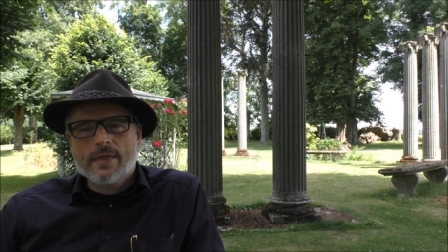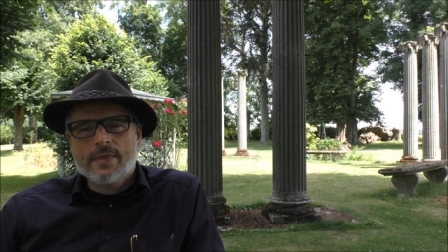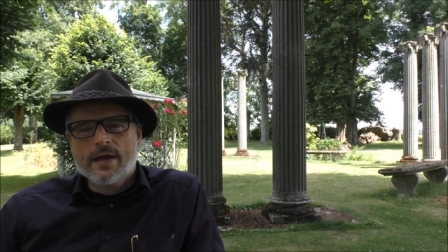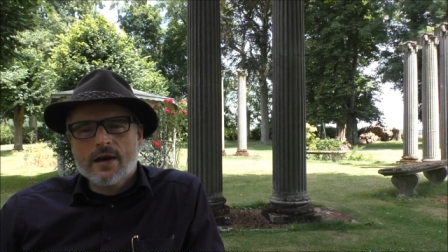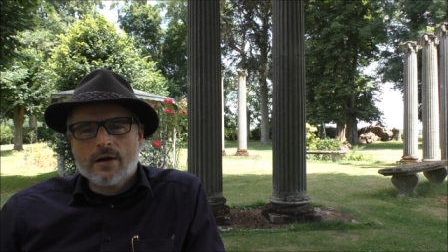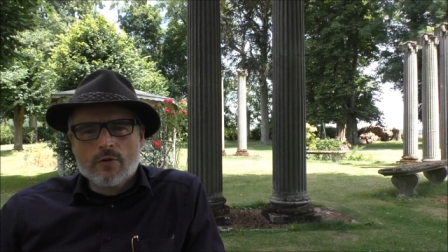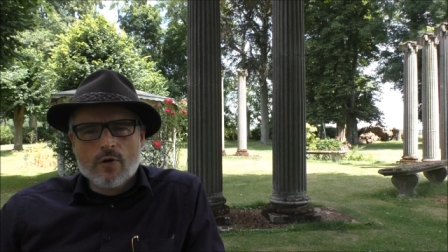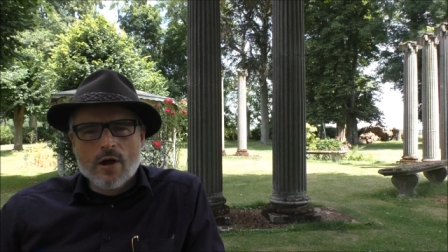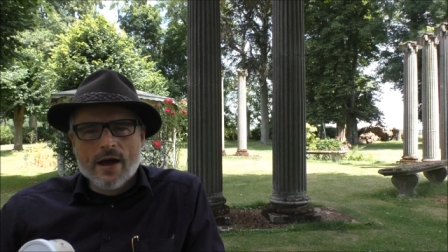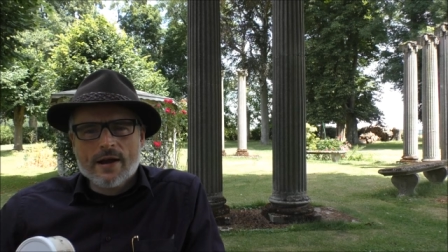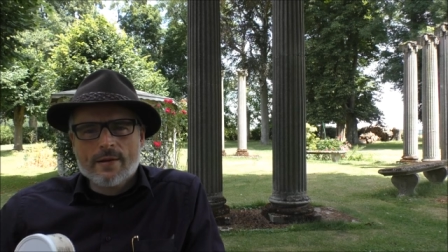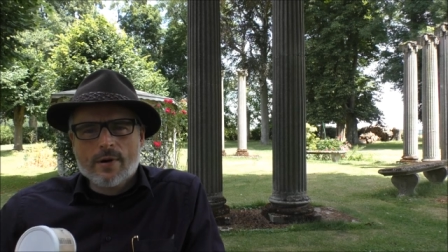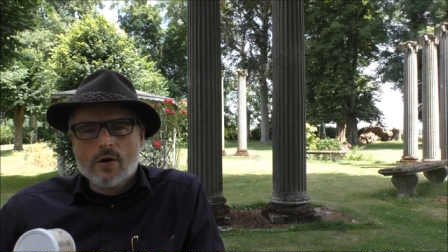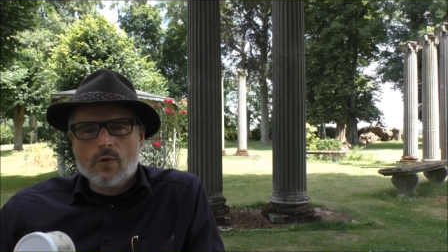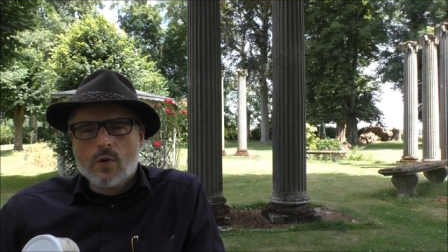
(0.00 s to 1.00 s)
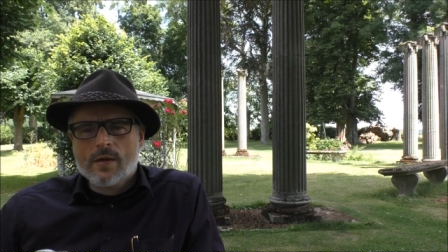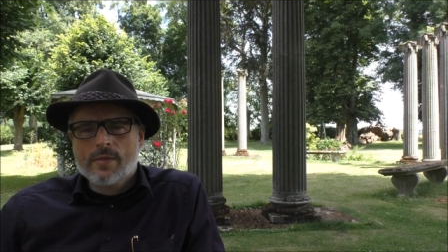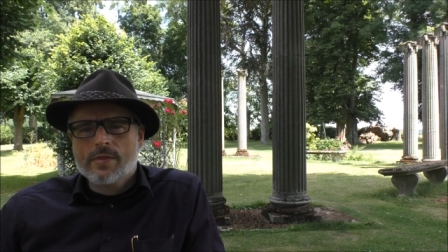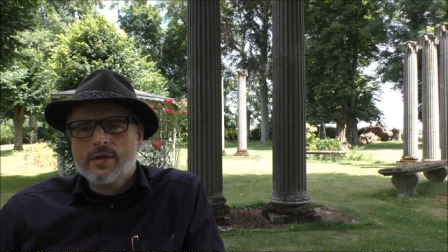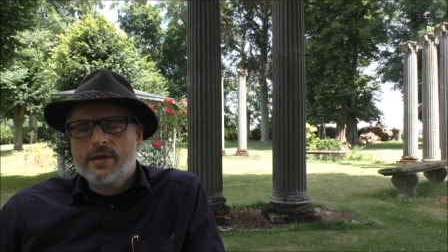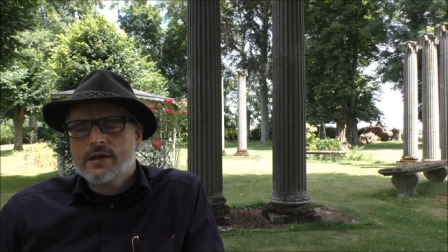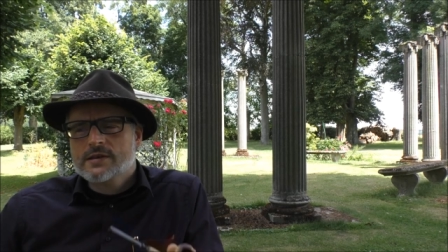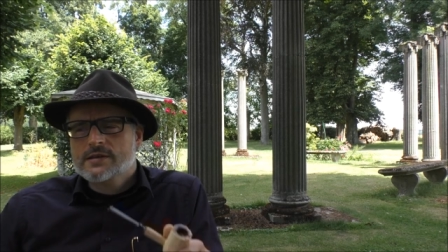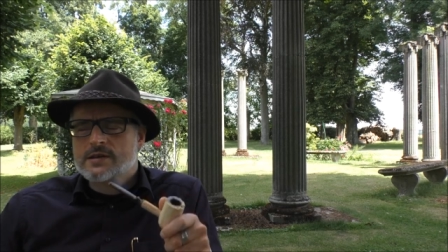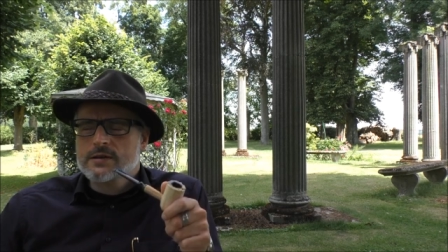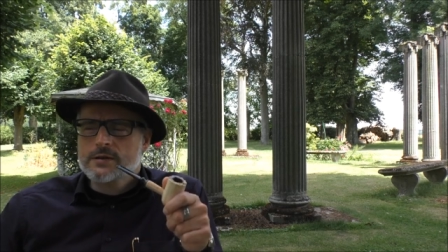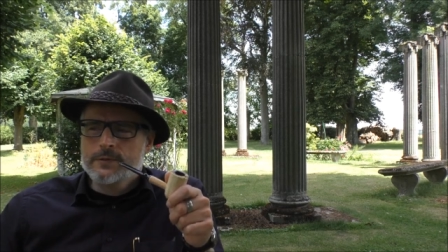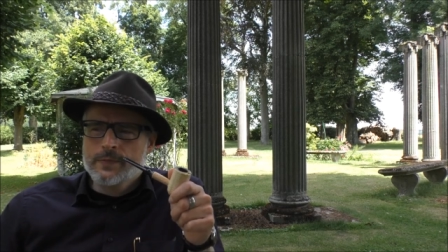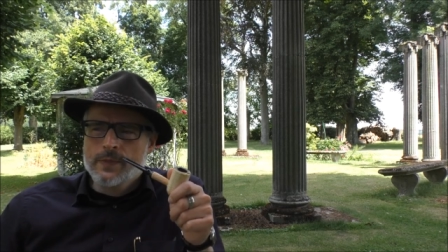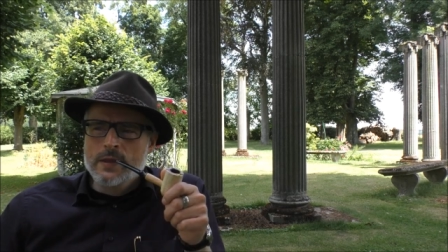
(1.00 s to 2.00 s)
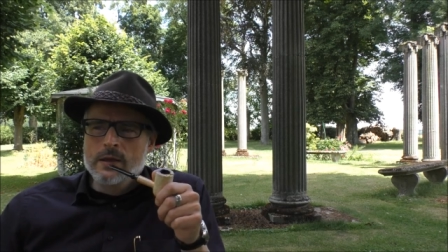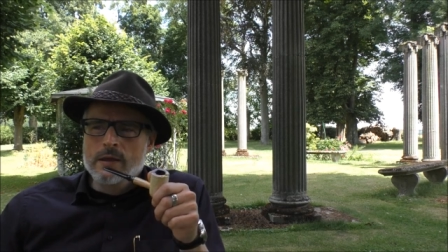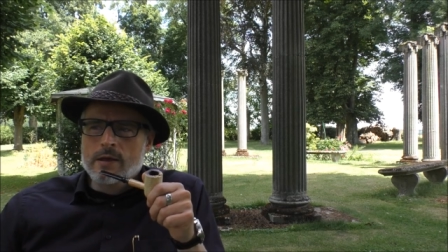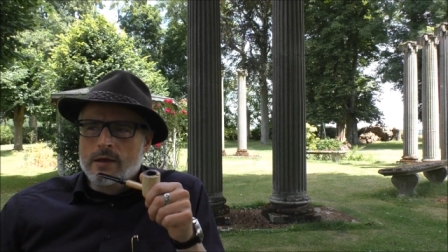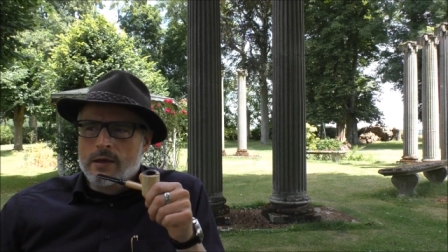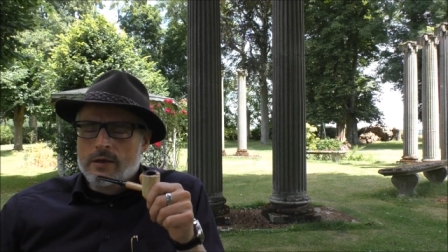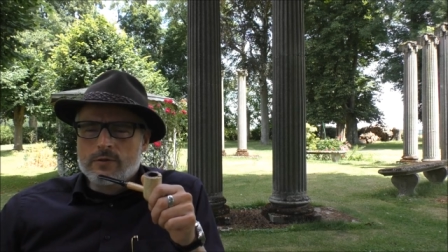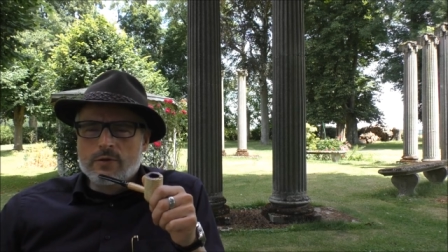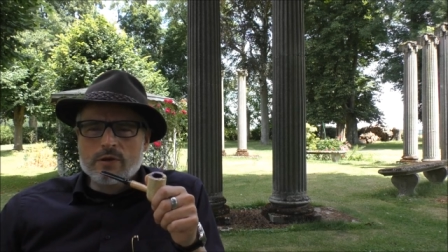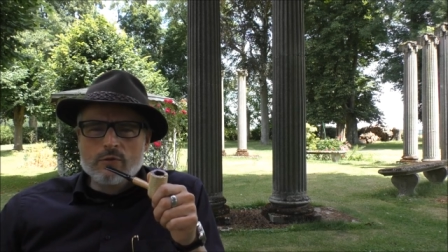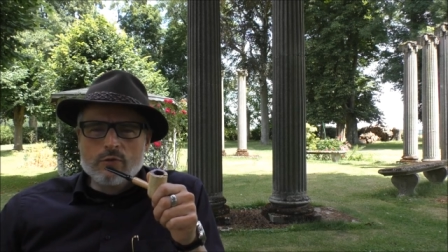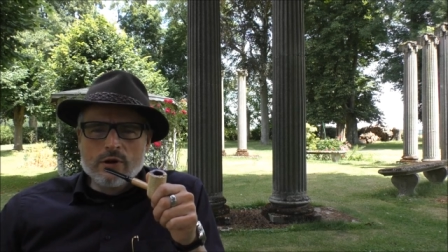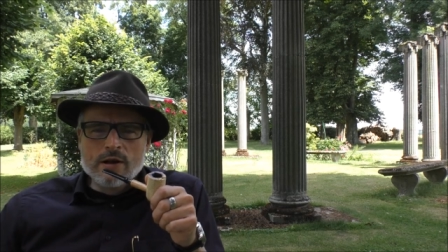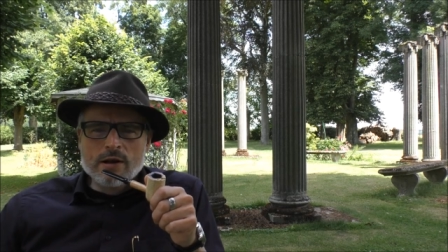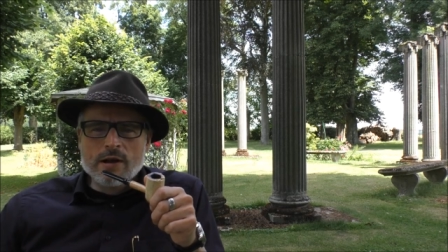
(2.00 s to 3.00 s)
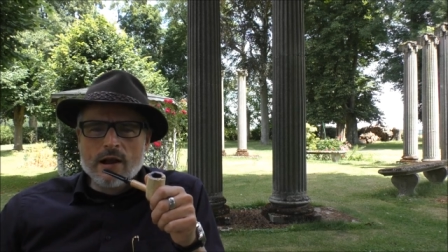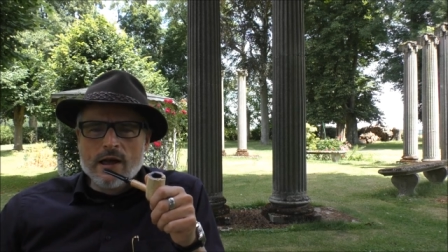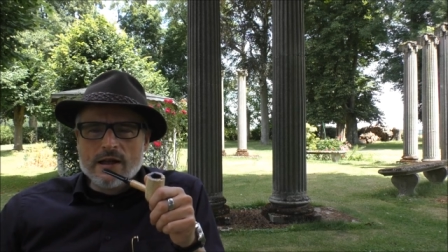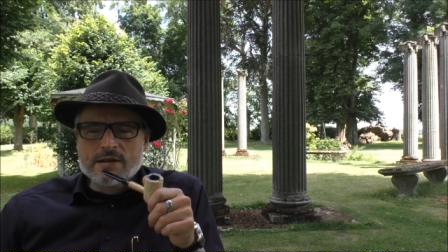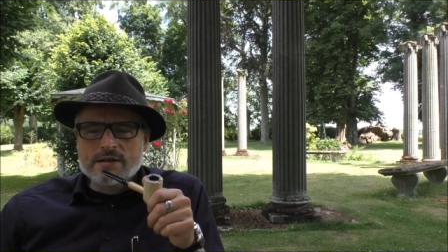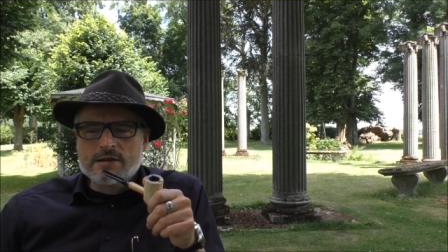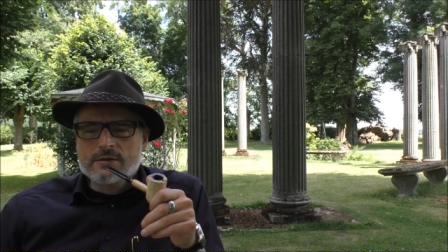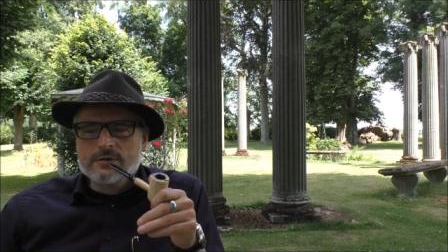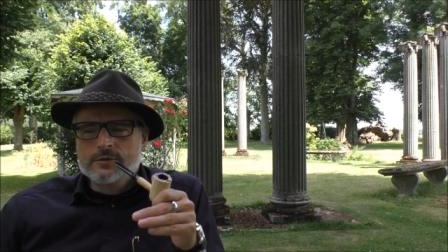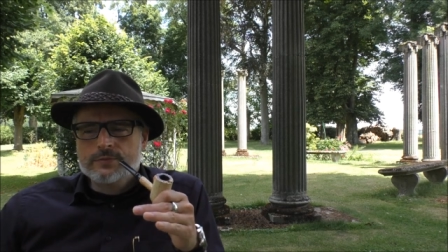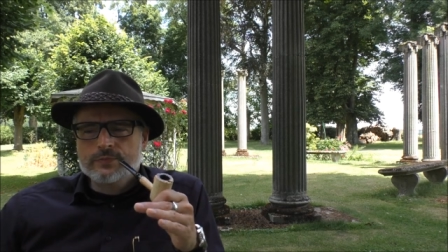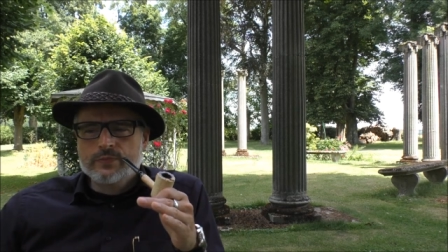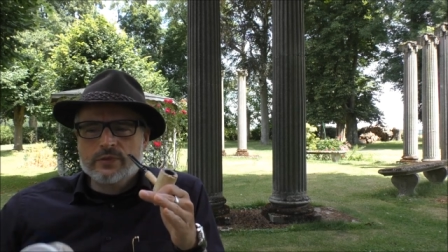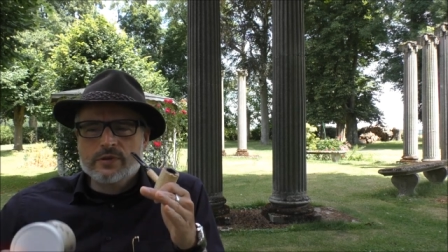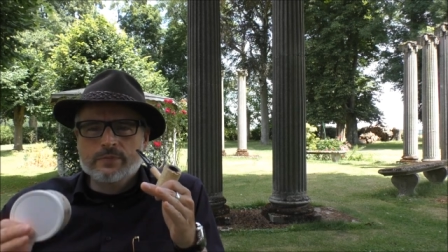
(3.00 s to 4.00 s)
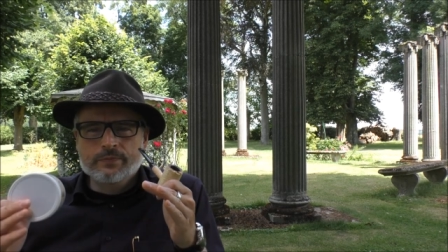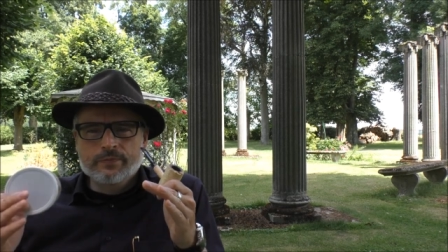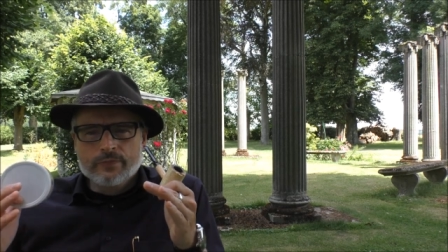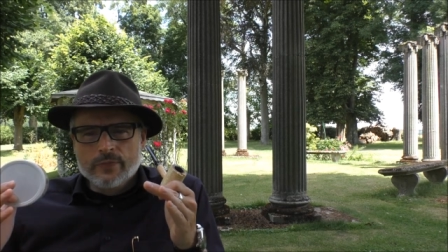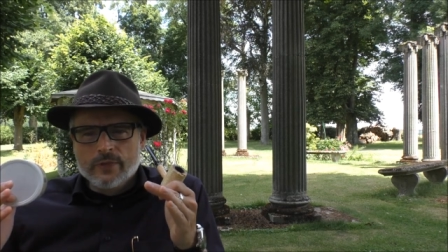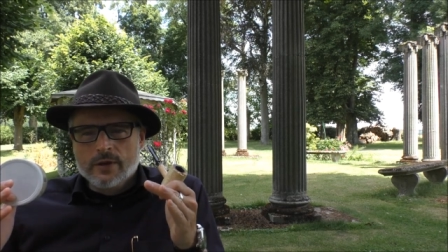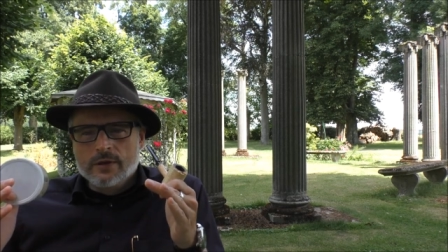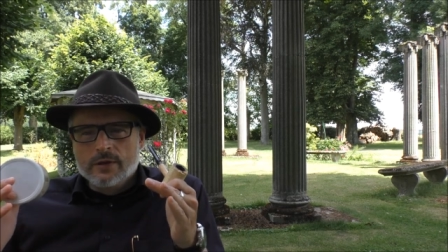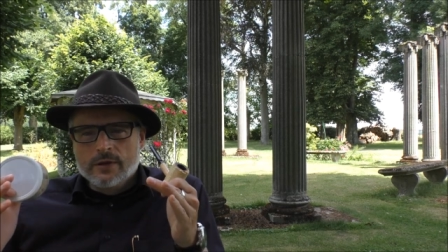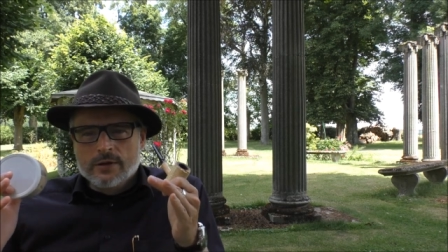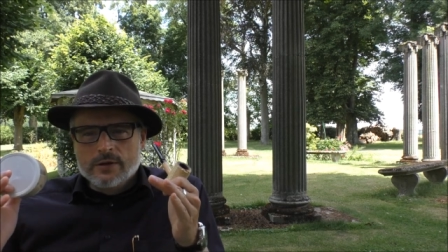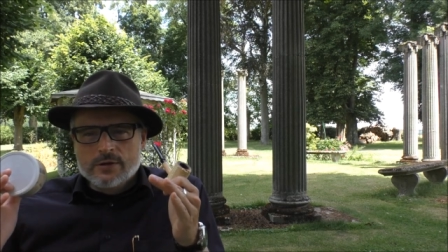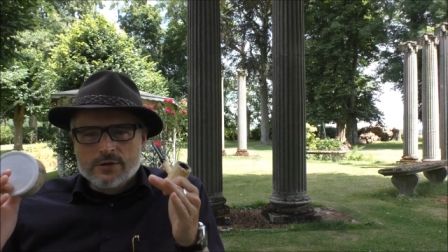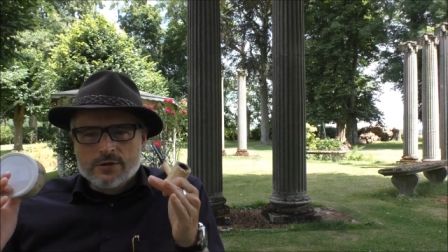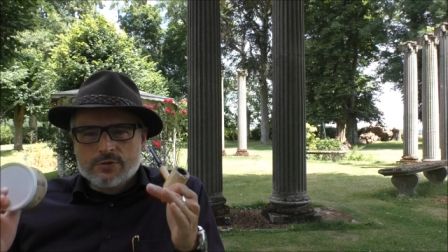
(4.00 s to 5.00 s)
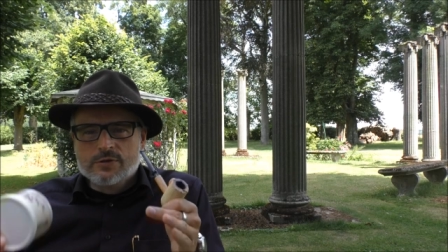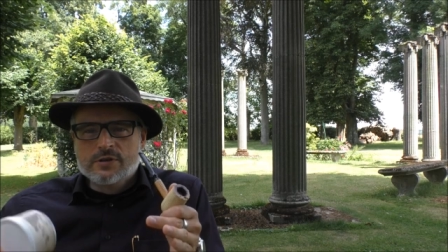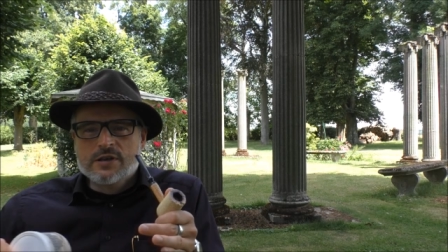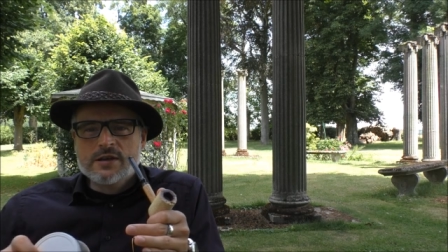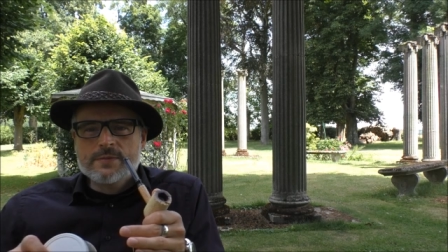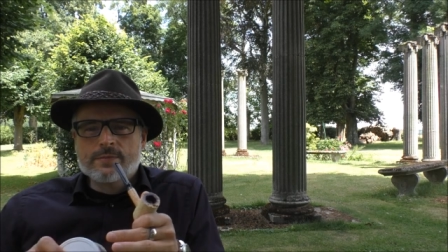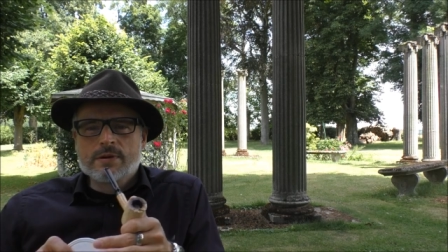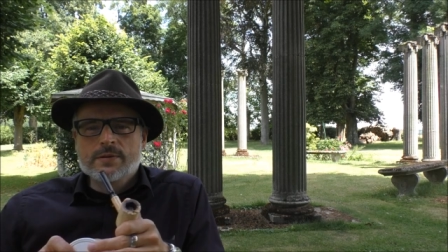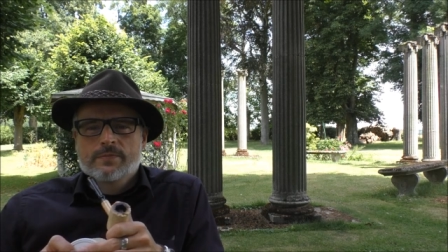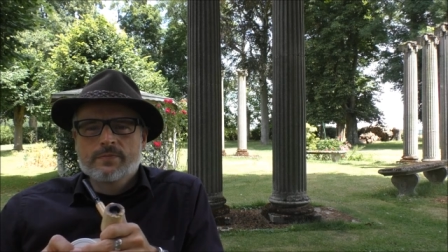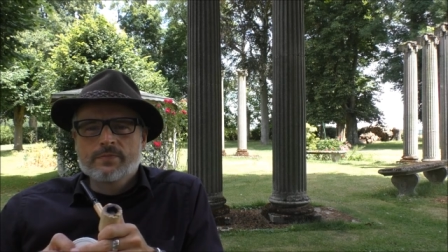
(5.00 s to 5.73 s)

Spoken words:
And they are right about one thing. So it really likes to keep